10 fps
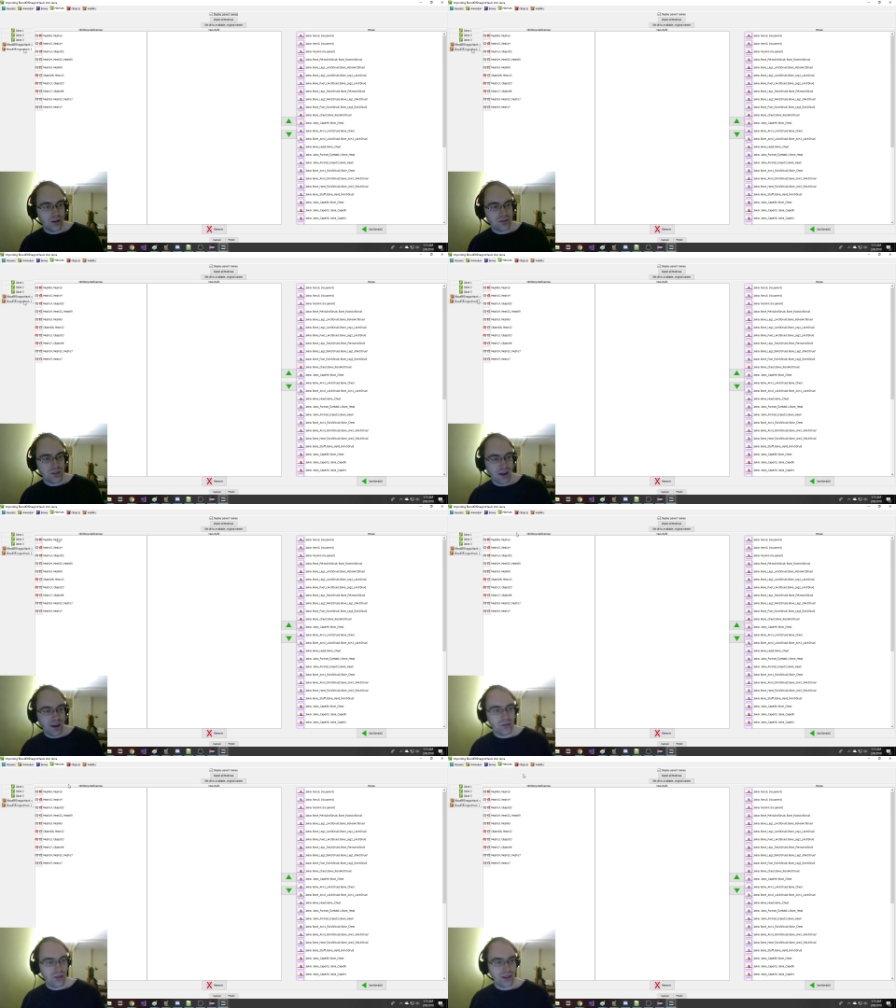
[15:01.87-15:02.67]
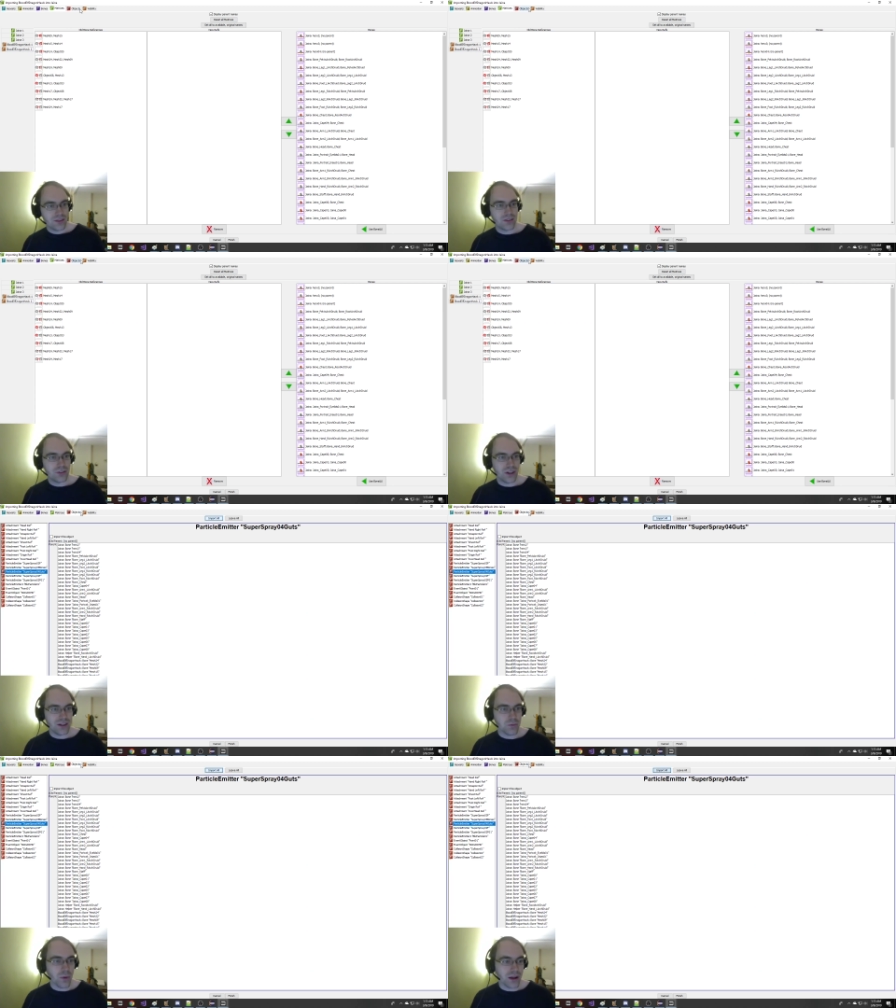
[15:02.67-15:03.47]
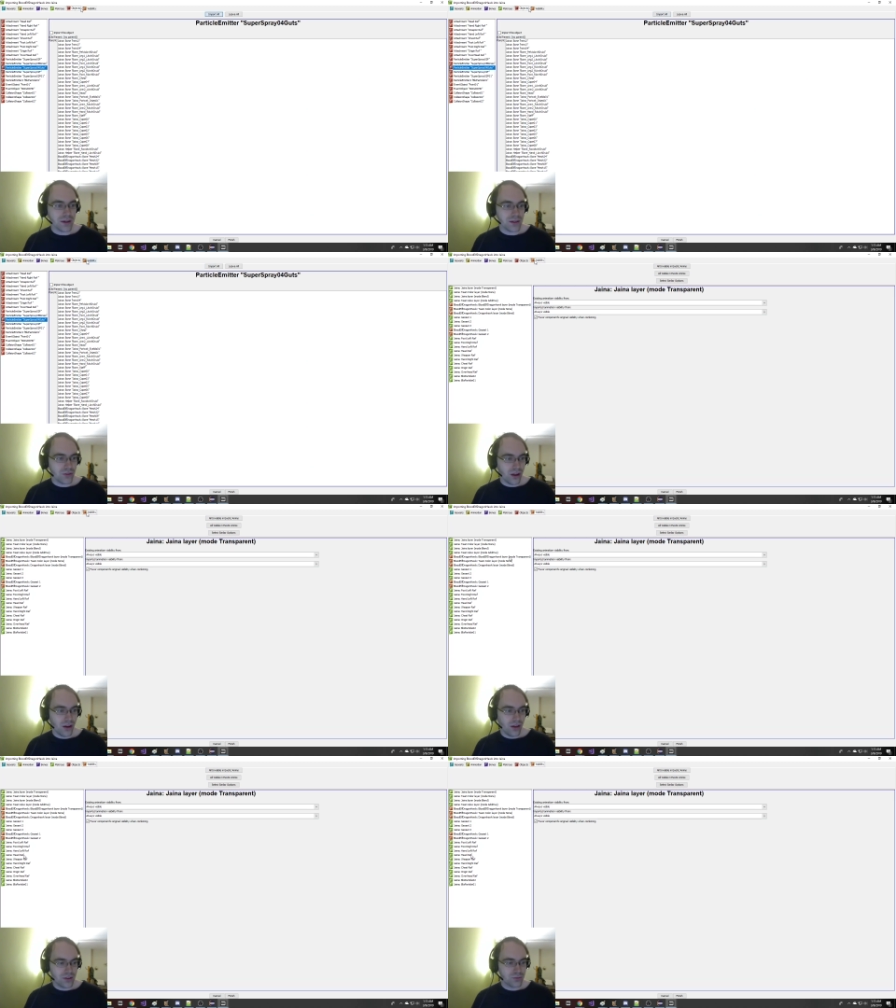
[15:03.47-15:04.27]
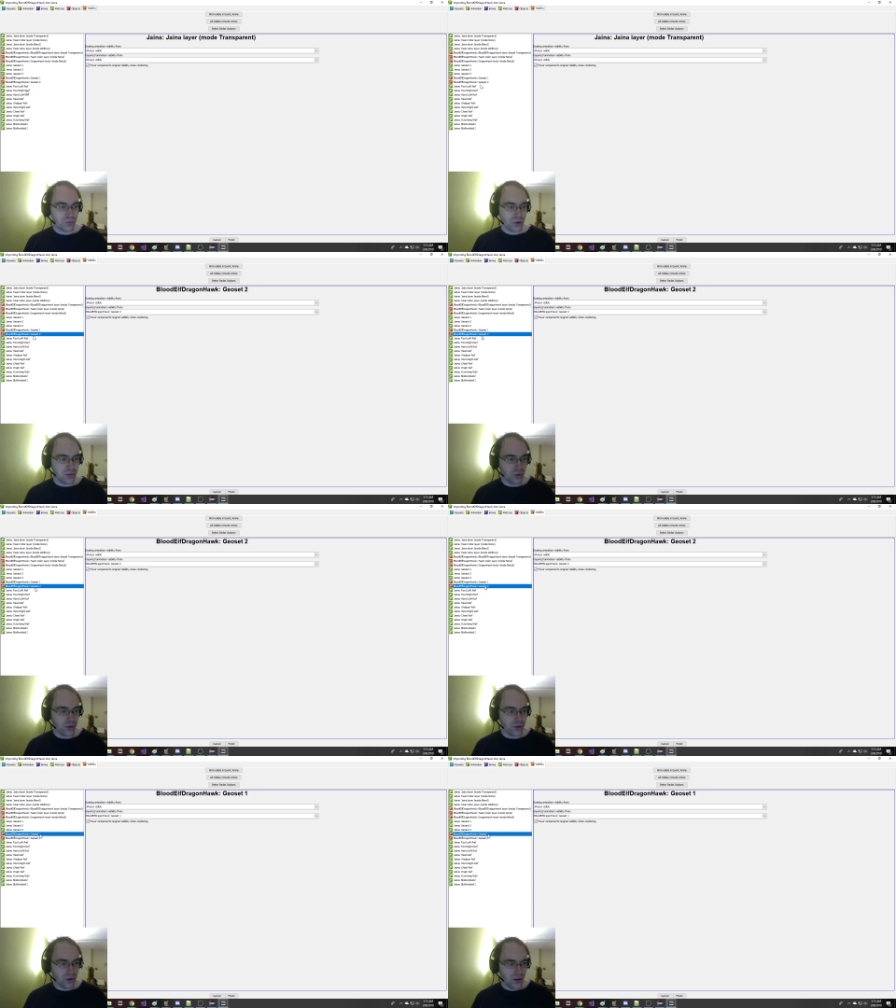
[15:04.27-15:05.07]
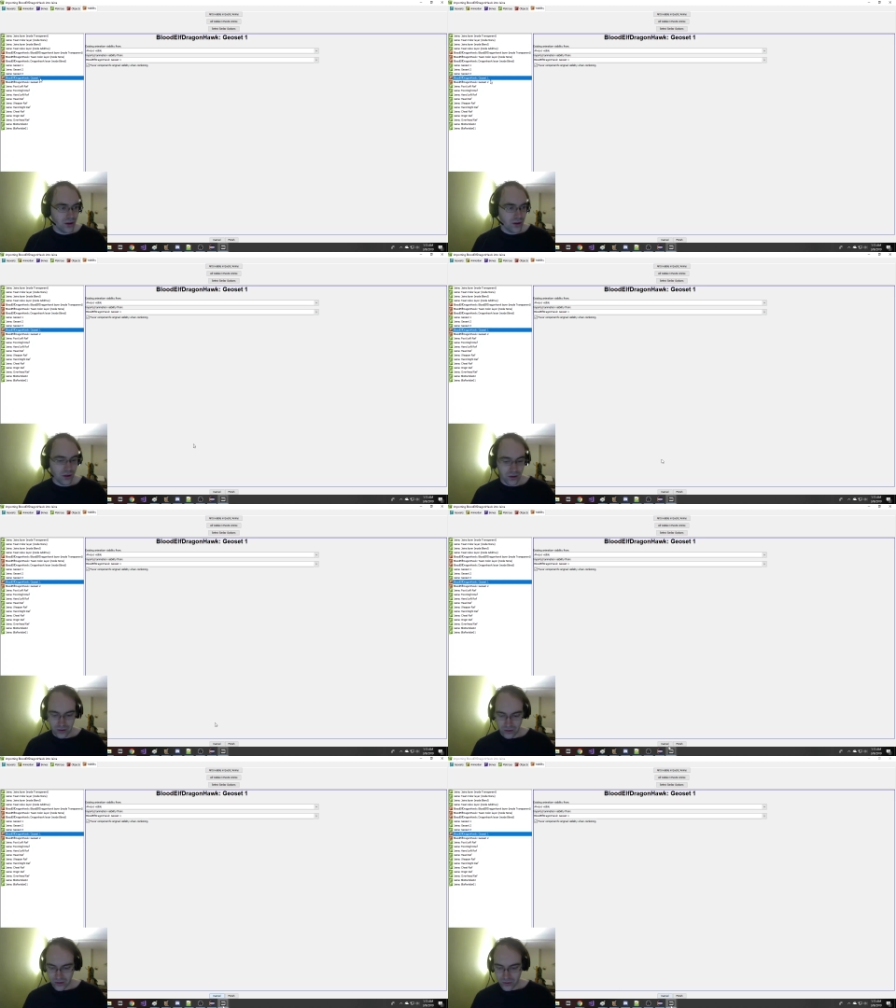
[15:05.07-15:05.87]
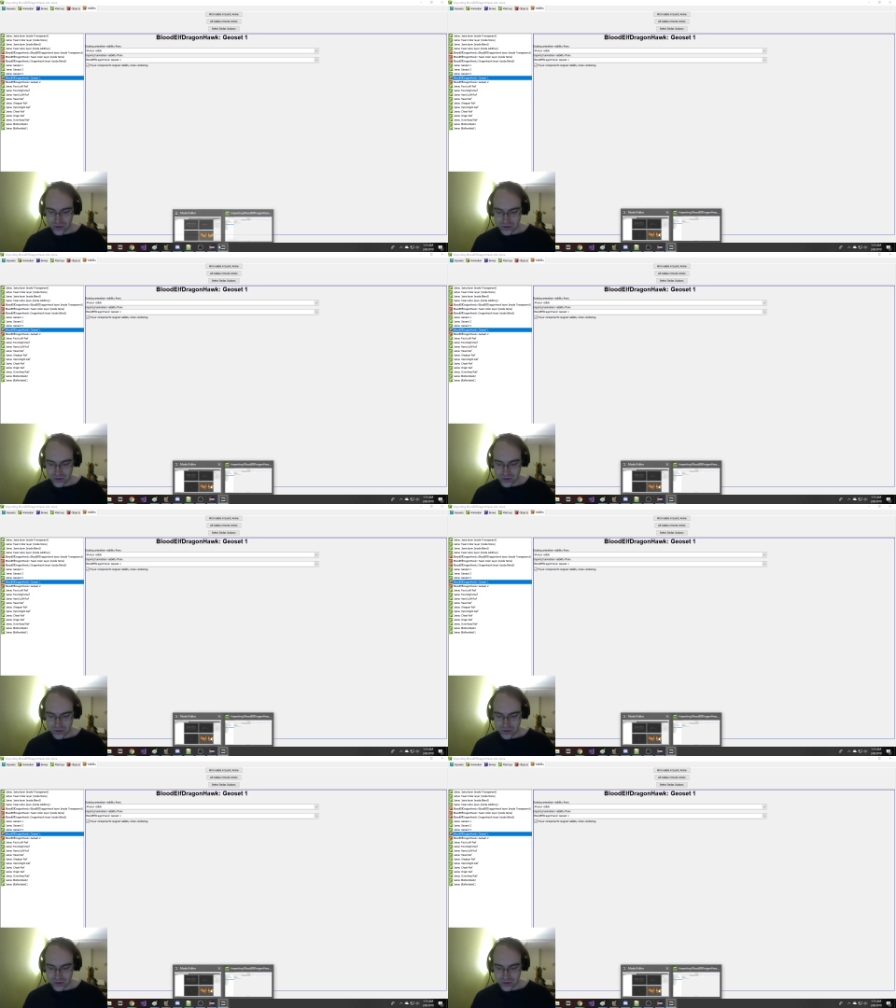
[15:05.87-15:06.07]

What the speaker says: is now linked to Jaina's body, right? And that's pretty important. Otherwise,